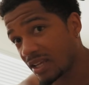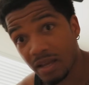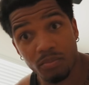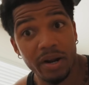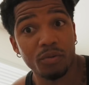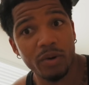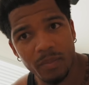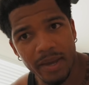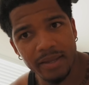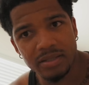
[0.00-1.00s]
to get brand new
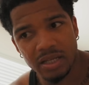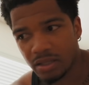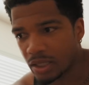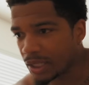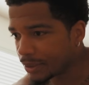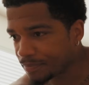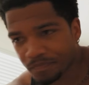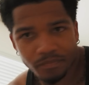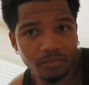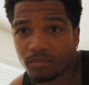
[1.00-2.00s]
brake pads. Like,
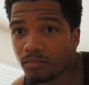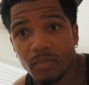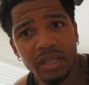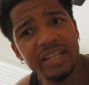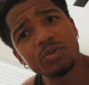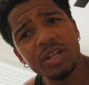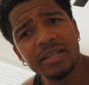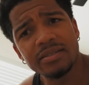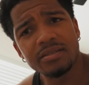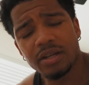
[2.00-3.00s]
it is what it
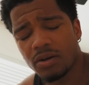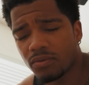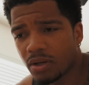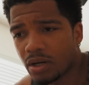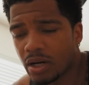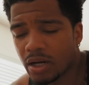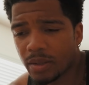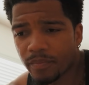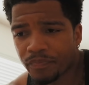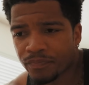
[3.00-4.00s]
is, you know.
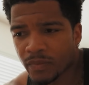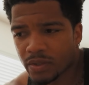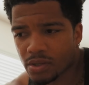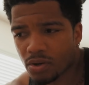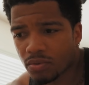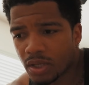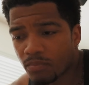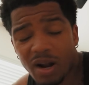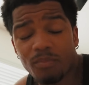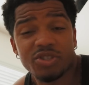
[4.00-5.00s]
Um, so
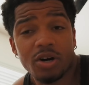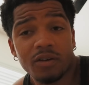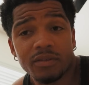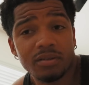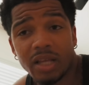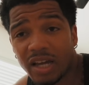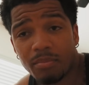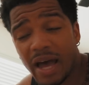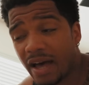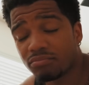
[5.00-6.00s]
problem resolved. Like,
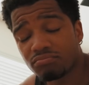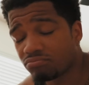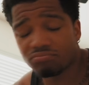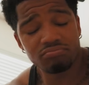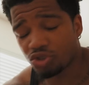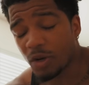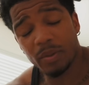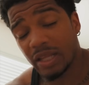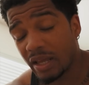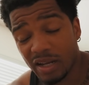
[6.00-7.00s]
I'm not
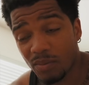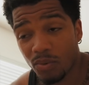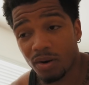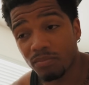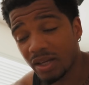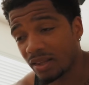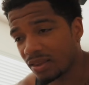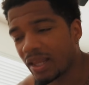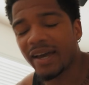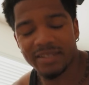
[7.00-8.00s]
tripping on that anymore. But
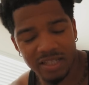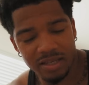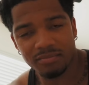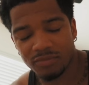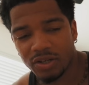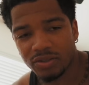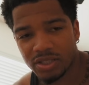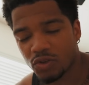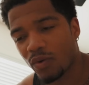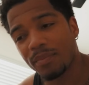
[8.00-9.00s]
like I said, you know,
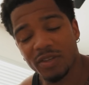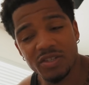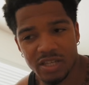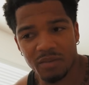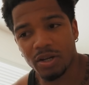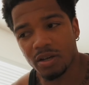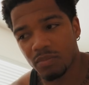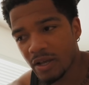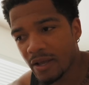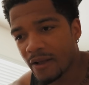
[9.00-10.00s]
just to wrap this segment up,